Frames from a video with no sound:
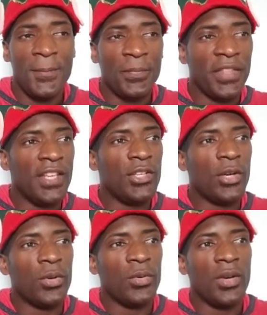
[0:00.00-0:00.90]
Then,
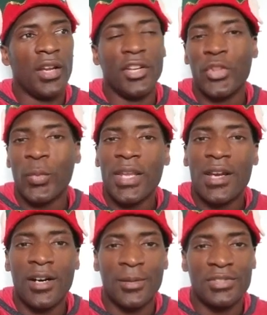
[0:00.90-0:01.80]
another week
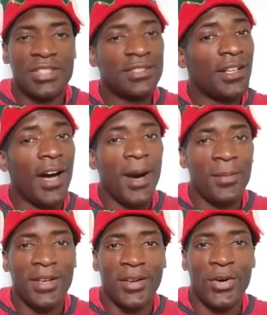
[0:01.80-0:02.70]
comes. She's still
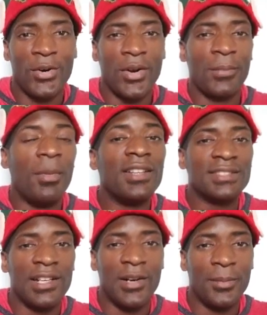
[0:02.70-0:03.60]
hobbling along. Months
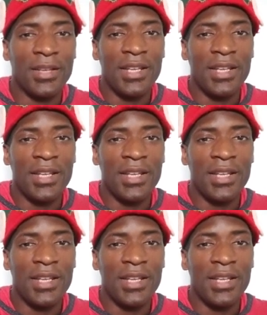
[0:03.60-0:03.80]
come.